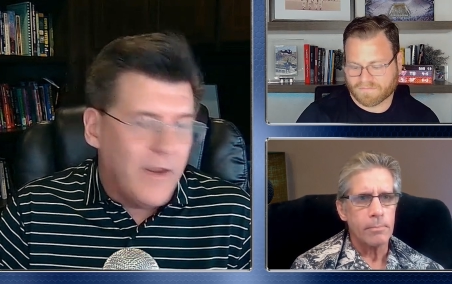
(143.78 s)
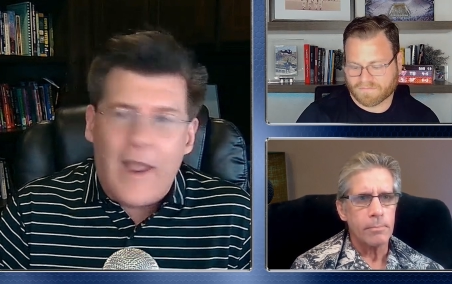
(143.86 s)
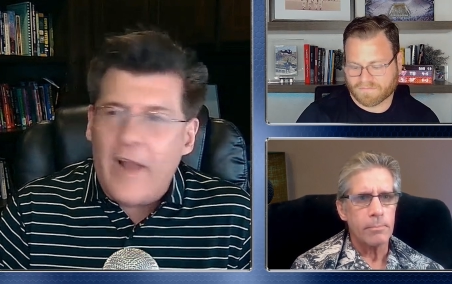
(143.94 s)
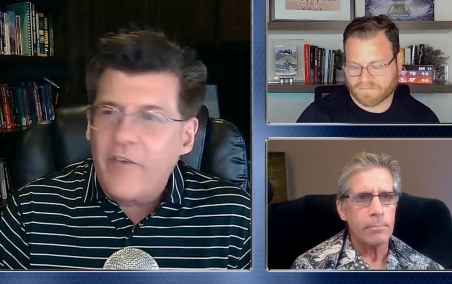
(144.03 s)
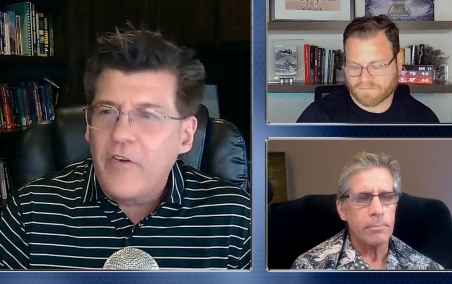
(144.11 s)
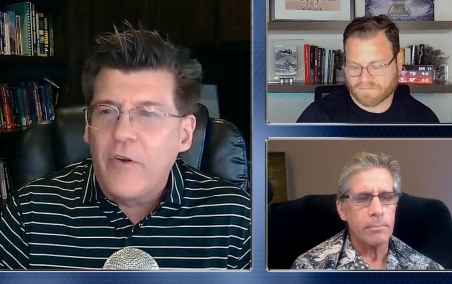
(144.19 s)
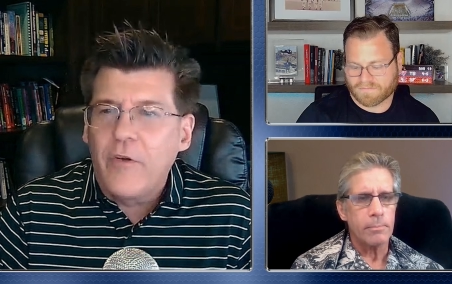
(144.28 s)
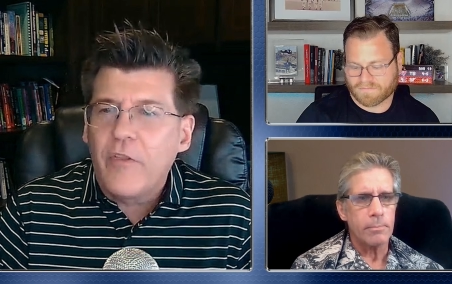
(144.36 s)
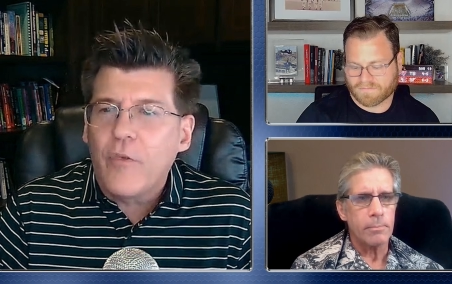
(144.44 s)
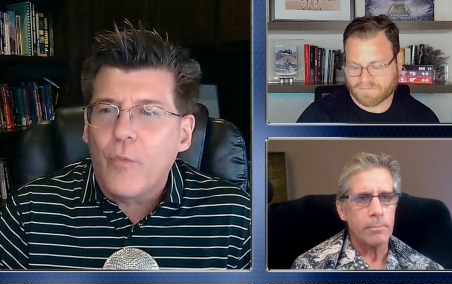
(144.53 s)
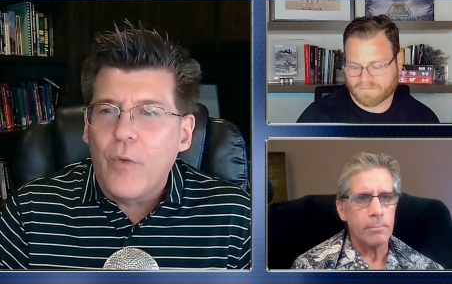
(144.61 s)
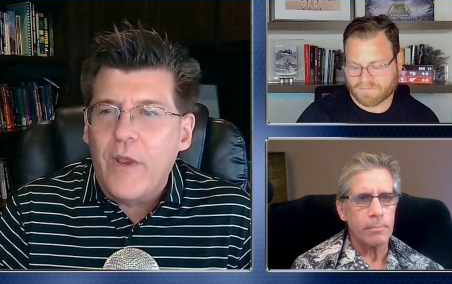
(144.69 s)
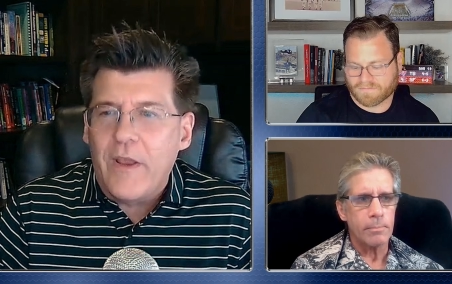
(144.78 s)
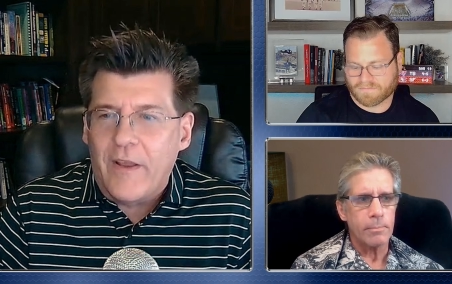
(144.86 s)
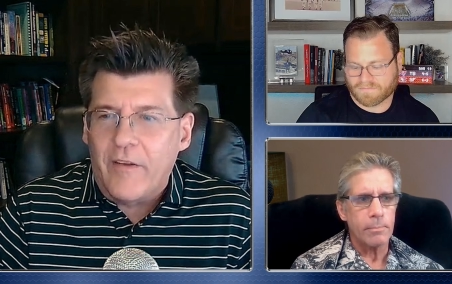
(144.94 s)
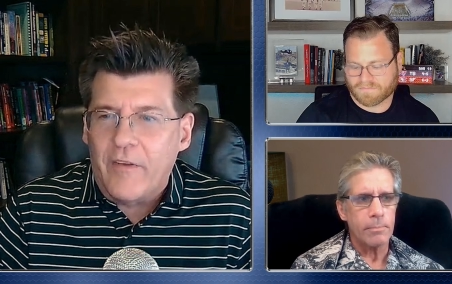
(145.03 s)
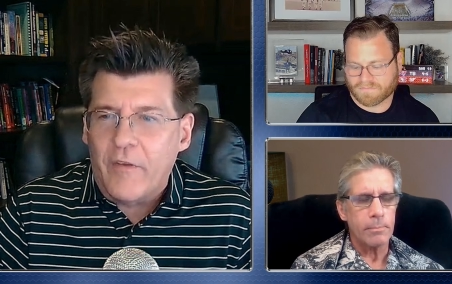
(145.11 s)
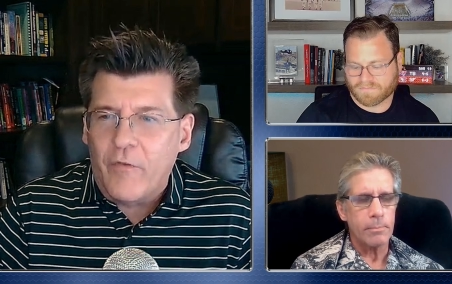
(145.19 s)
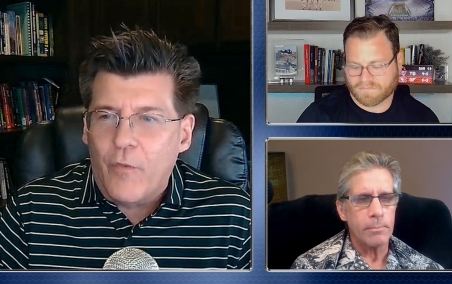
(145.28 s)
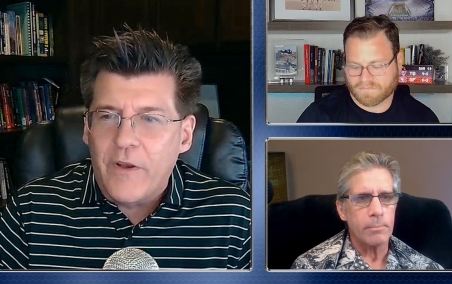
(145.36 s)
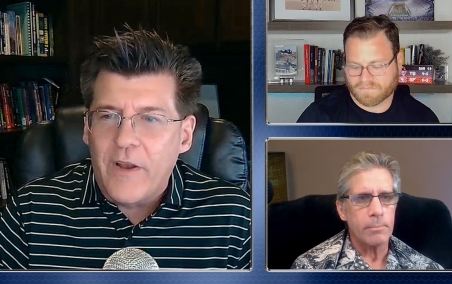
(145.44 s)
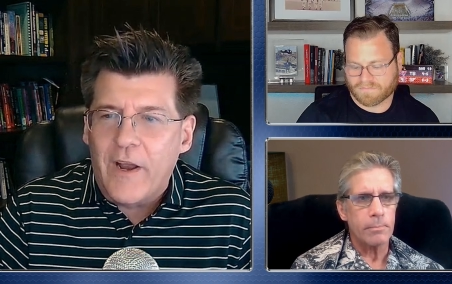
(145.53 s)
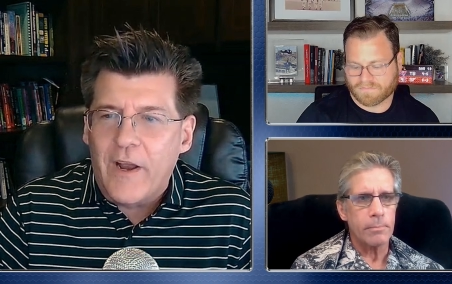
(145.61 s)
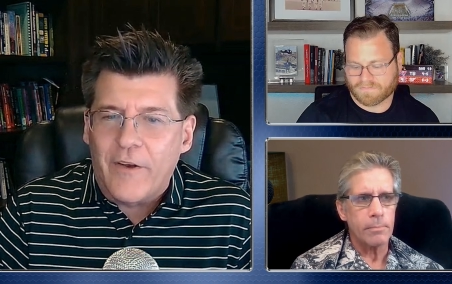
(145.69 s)
Speaker 1: catching only three against the
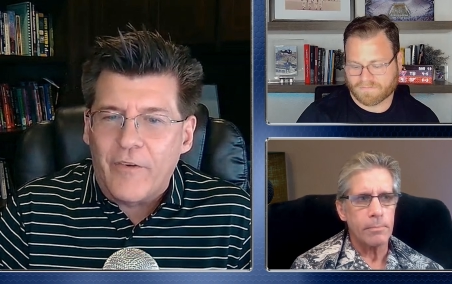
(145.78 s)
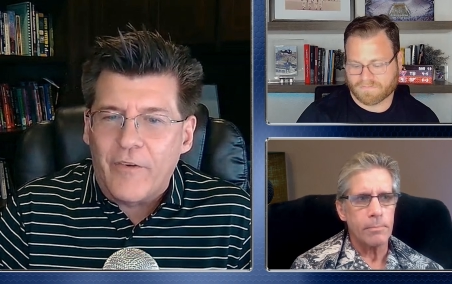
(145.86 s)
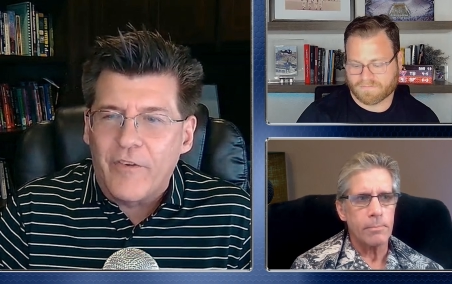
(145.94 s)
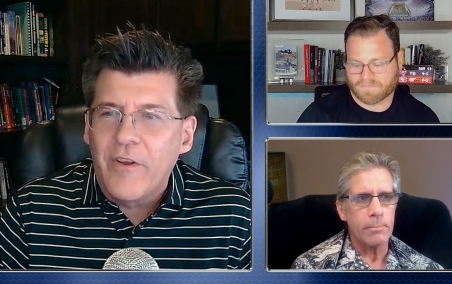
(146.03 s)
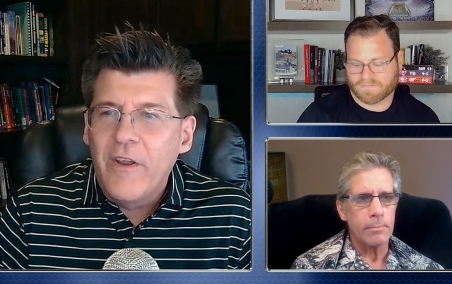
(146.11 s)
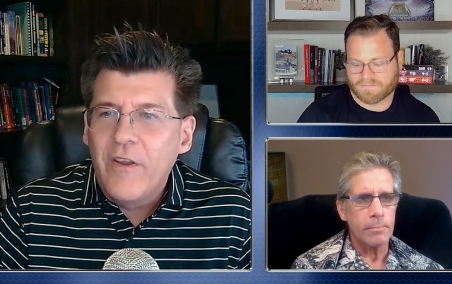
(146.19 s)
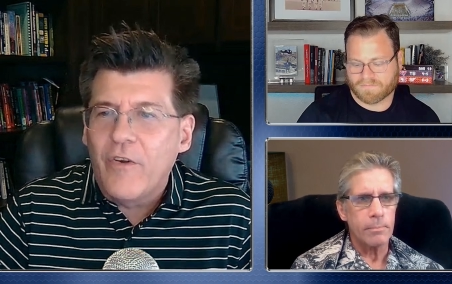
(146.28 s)
49ers.